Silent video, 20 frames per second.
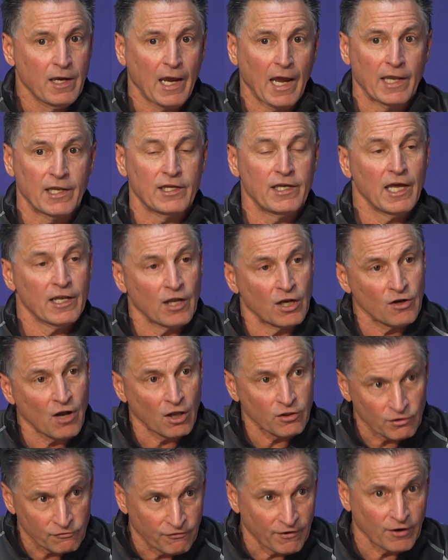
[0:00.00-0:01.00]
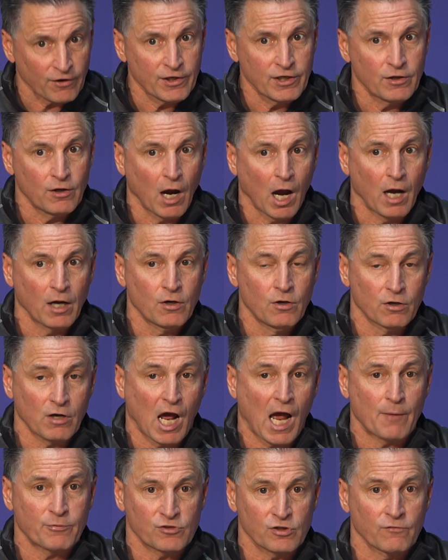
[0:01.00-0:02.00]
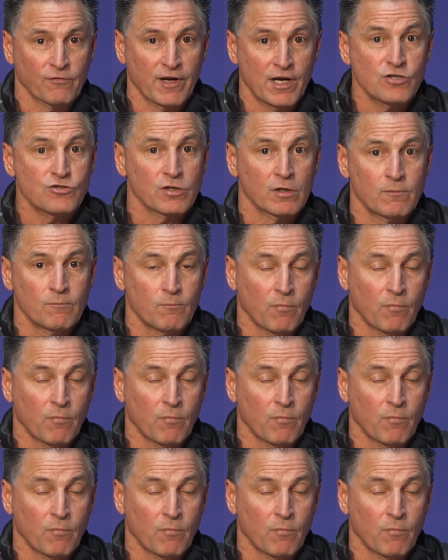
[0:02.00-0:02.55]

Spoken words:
And again, another very good observation